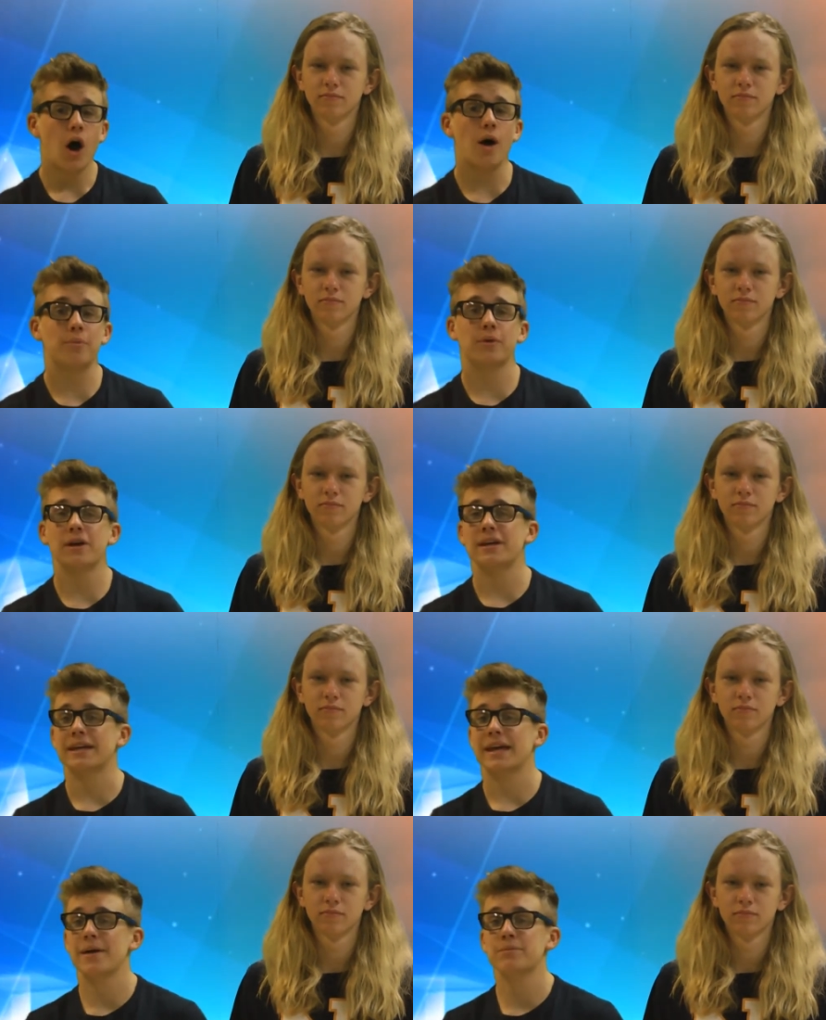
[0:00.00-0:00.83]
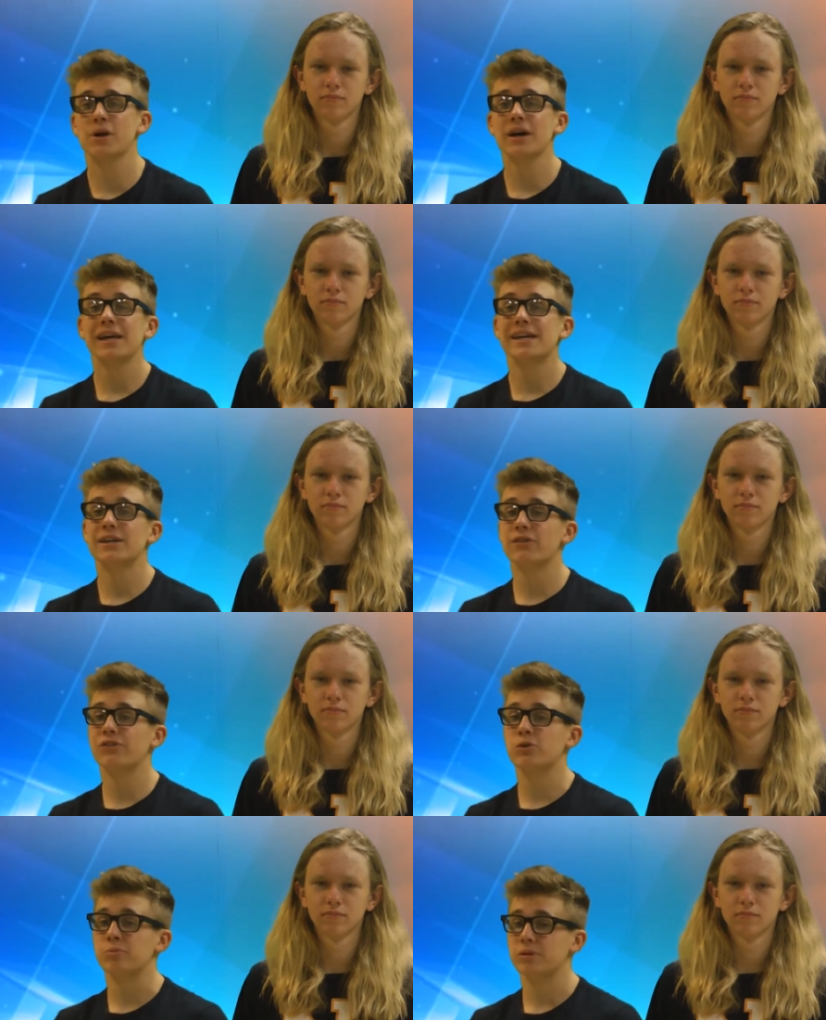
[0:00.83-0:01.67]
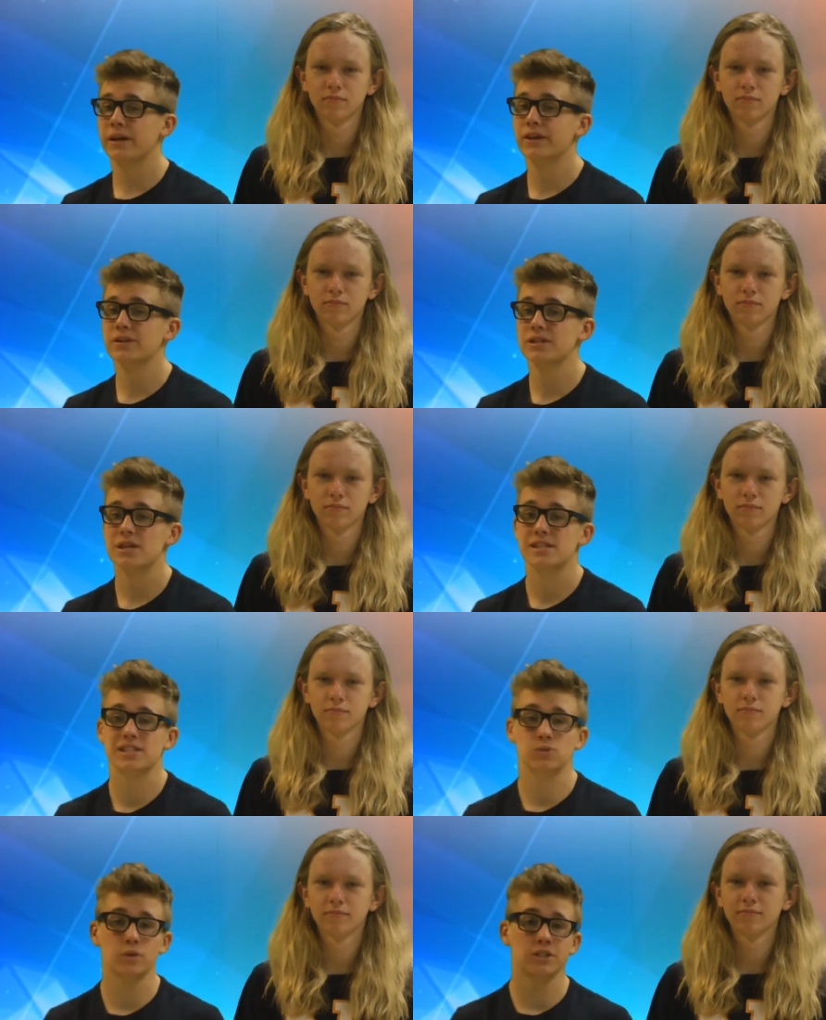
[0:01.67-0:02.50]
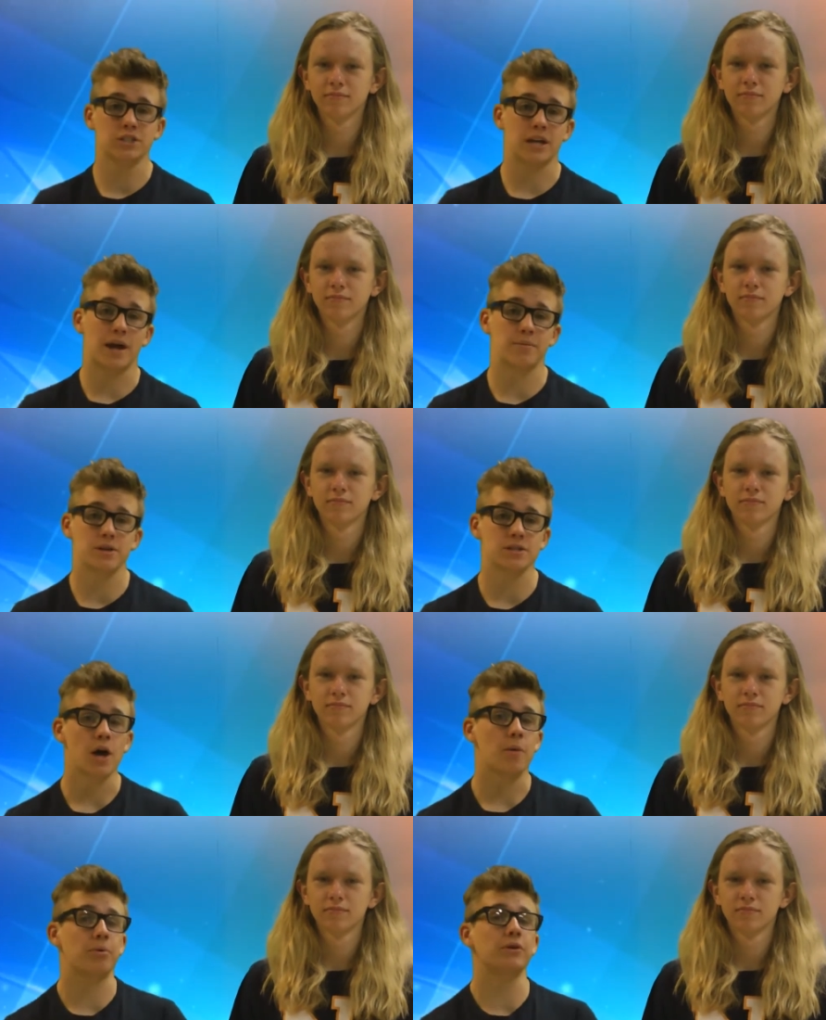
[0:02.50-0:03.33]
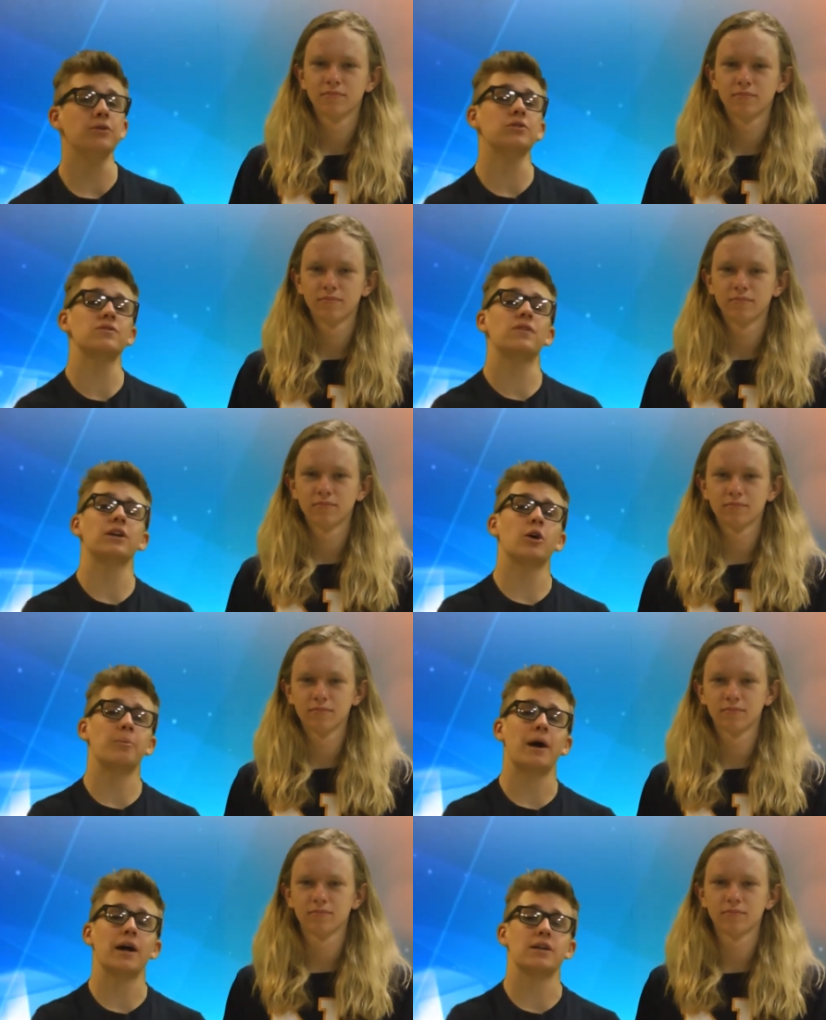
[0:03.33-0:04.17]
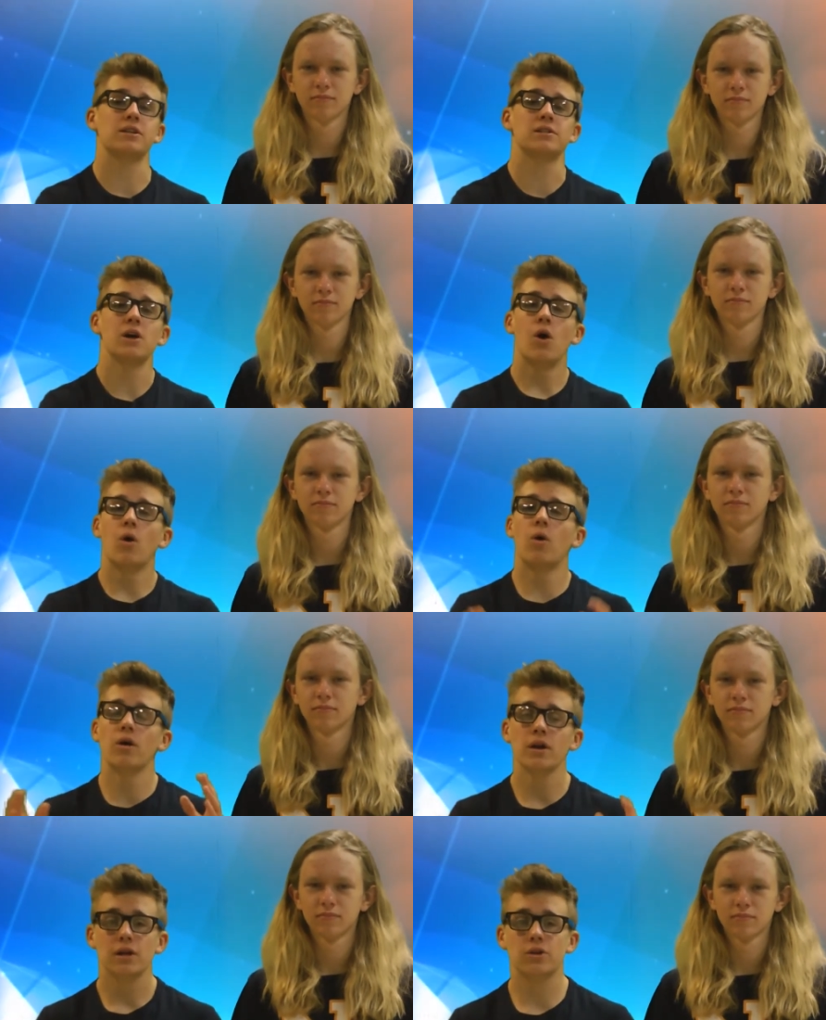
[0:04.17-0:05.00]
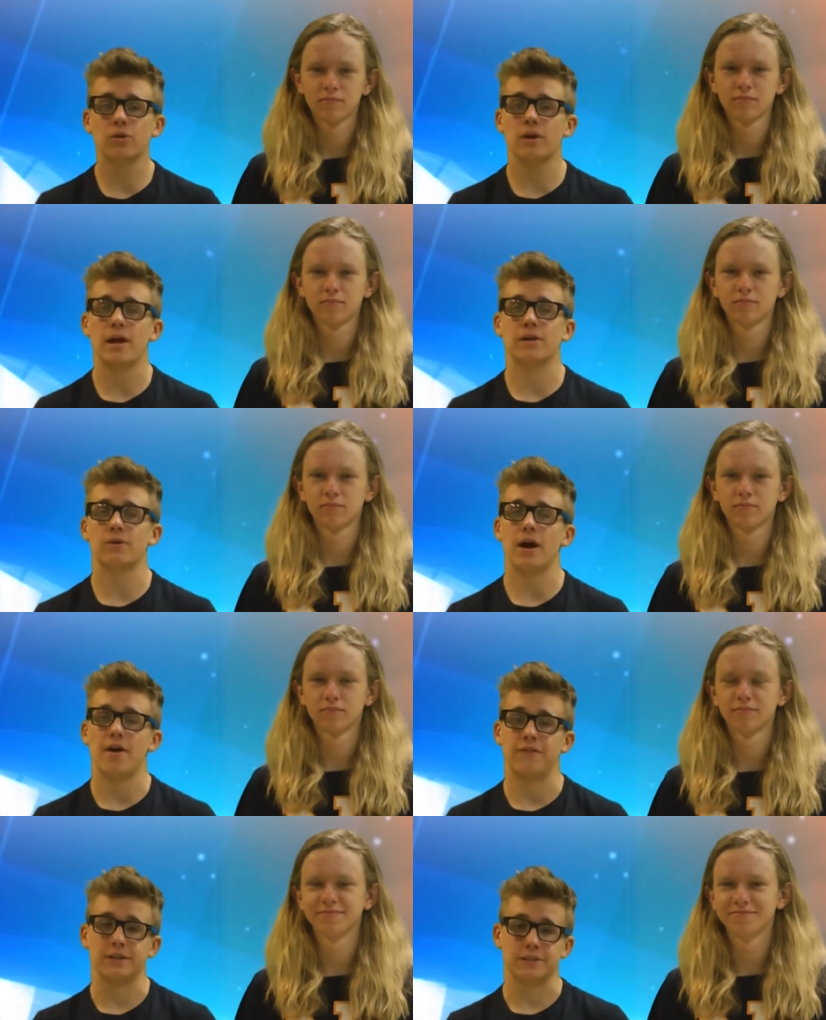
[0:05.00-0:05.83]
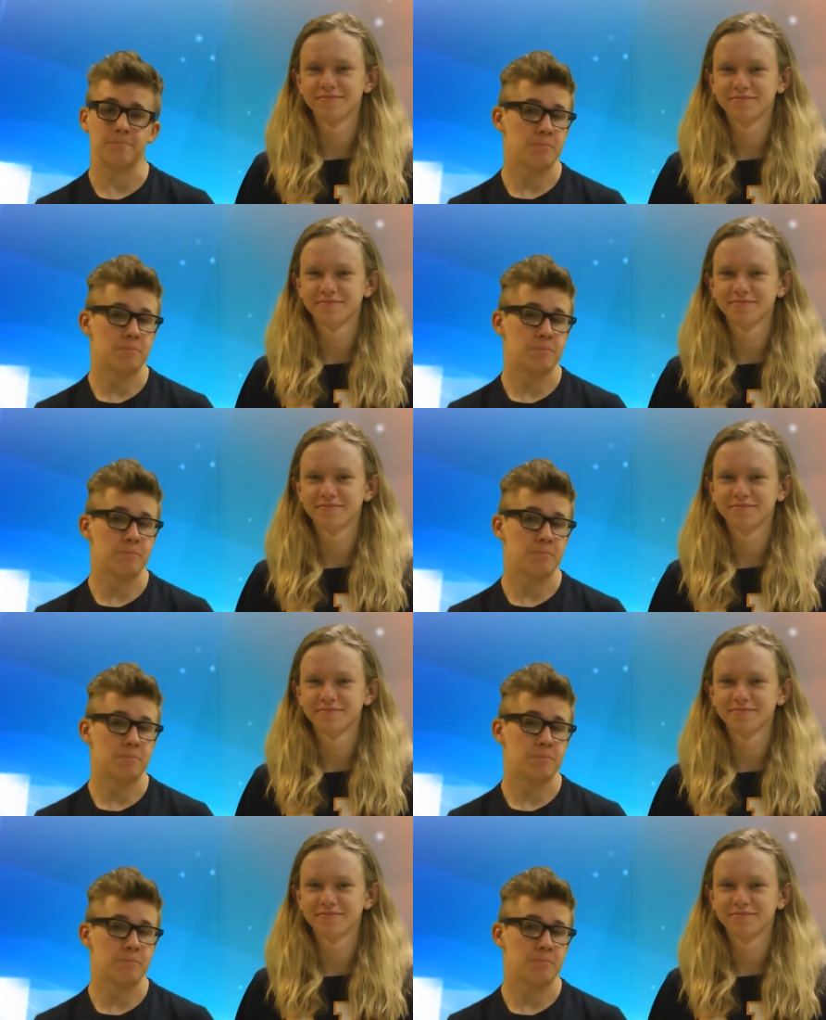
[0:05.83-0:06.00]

Speaker 1: operate a camera, interview players, switch cameras, produce video packages, or create graphics.